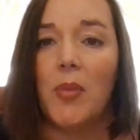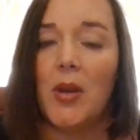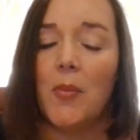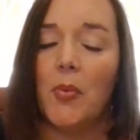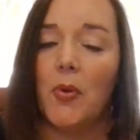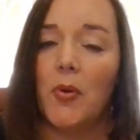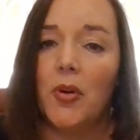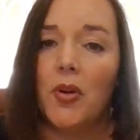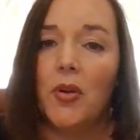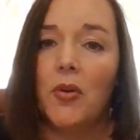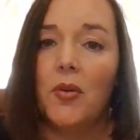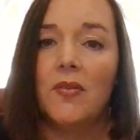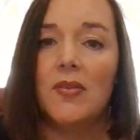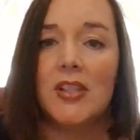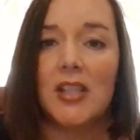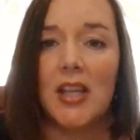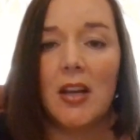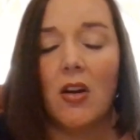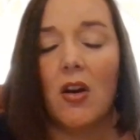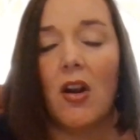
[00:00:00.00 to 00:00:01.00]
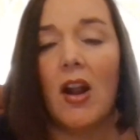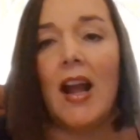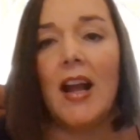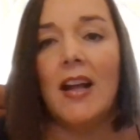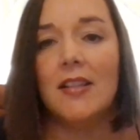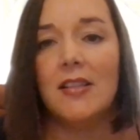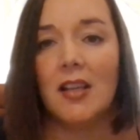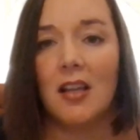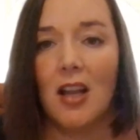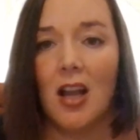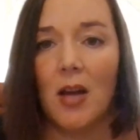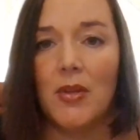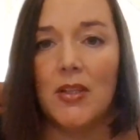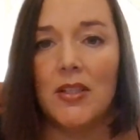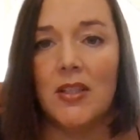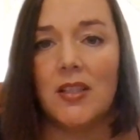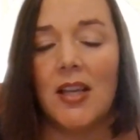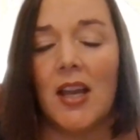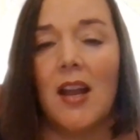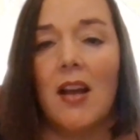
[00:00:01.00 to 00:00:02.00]
people who have seen our ads and come
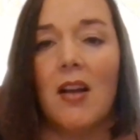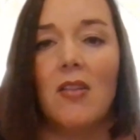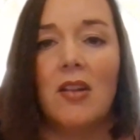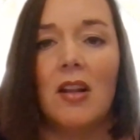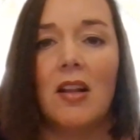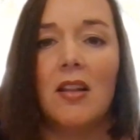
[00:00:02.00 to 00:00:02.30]
into town.